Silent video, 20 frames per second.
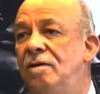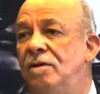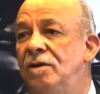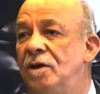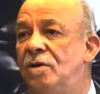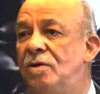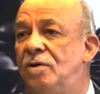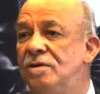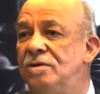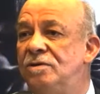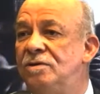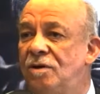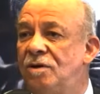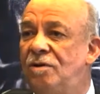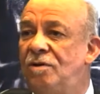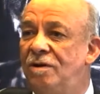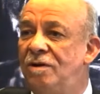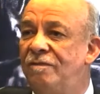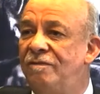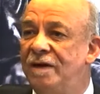or the
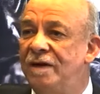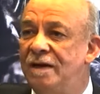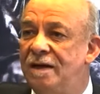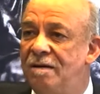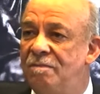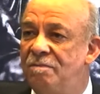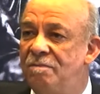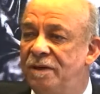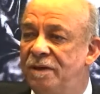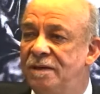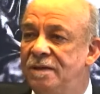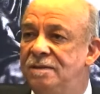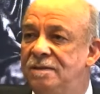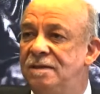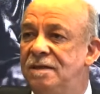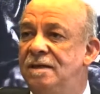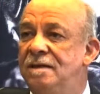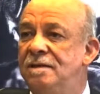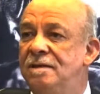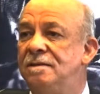control of a company
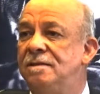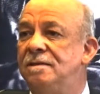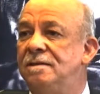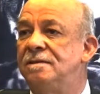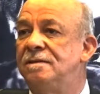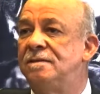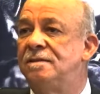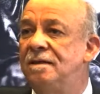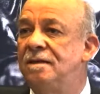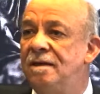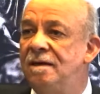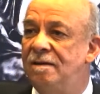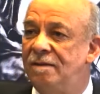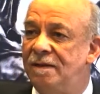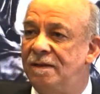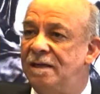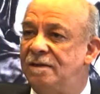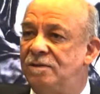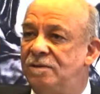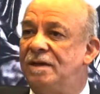changes,
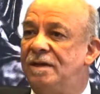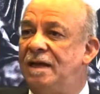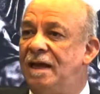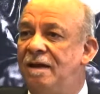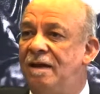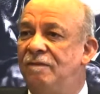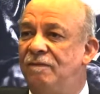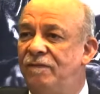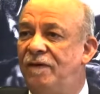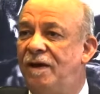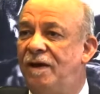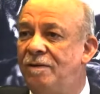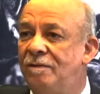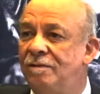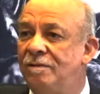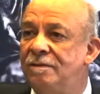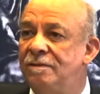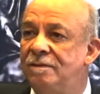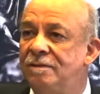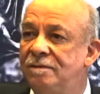that's what I
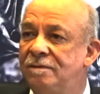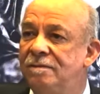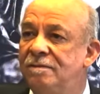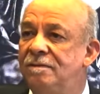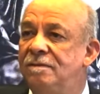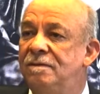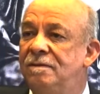found,